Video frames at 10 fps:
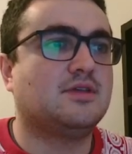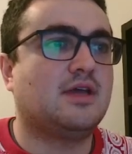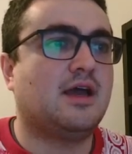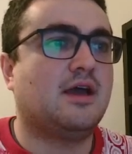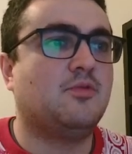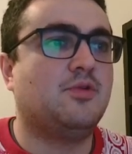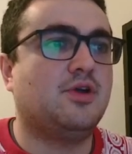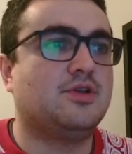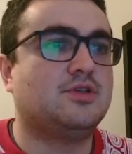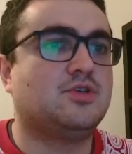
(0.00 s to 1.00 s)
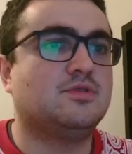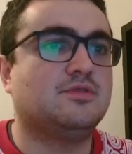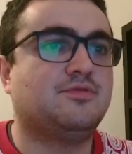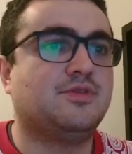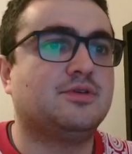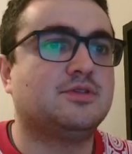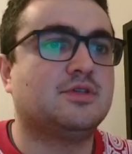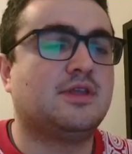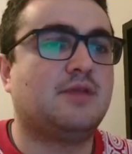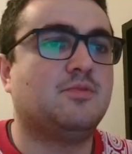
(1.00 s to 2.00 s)
Uh, we're not going to choose the fields,
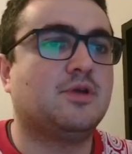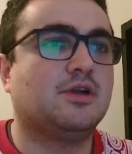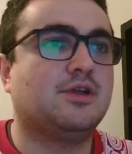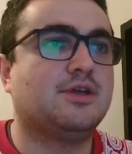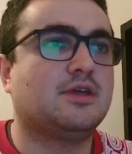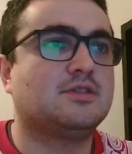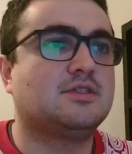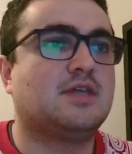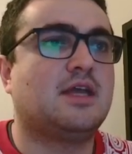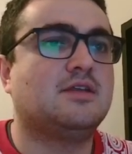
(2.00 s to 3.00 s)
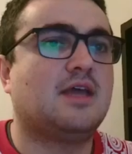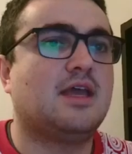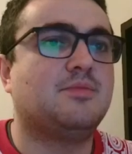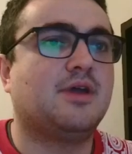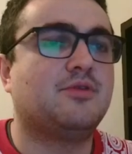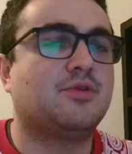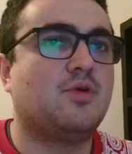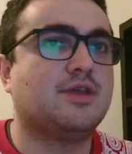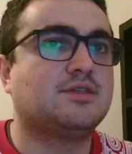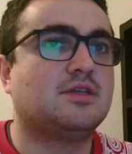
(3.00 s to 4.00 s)
and then we're going to click Send API
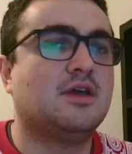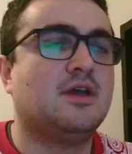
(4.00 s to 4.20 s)
Request.